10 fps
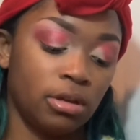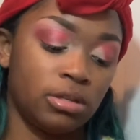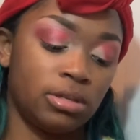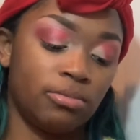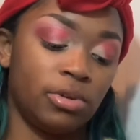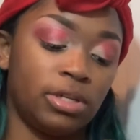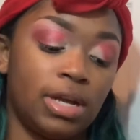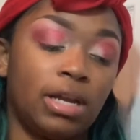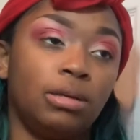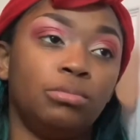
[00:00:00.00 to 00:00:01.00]
because I'm really
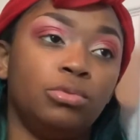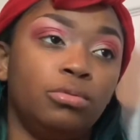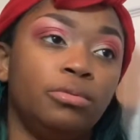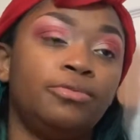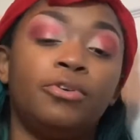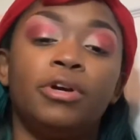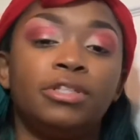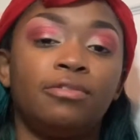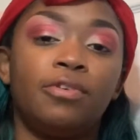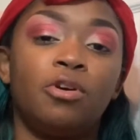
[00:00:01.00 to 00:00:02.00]
not in the mood for
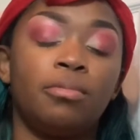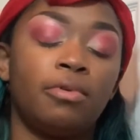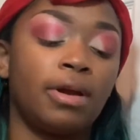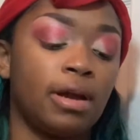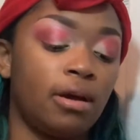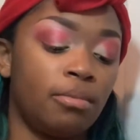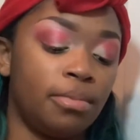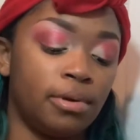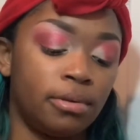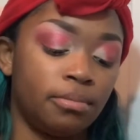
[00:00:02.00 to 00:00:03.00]
it to fail me right now,
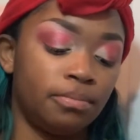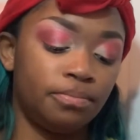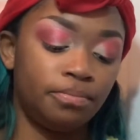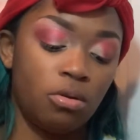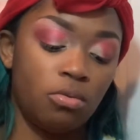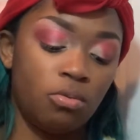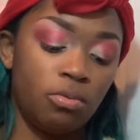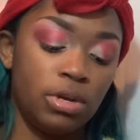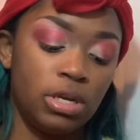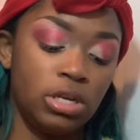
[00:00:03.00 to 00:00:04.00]
but
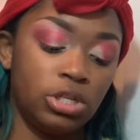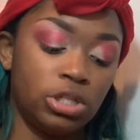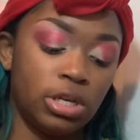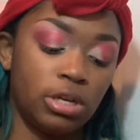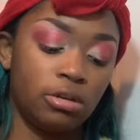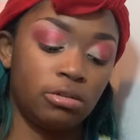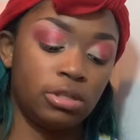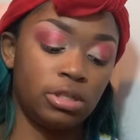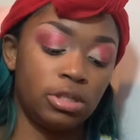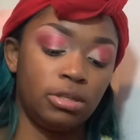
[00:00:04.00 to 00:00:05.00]
we shall
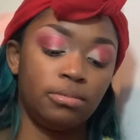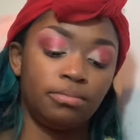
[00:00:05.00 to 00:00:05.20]
see.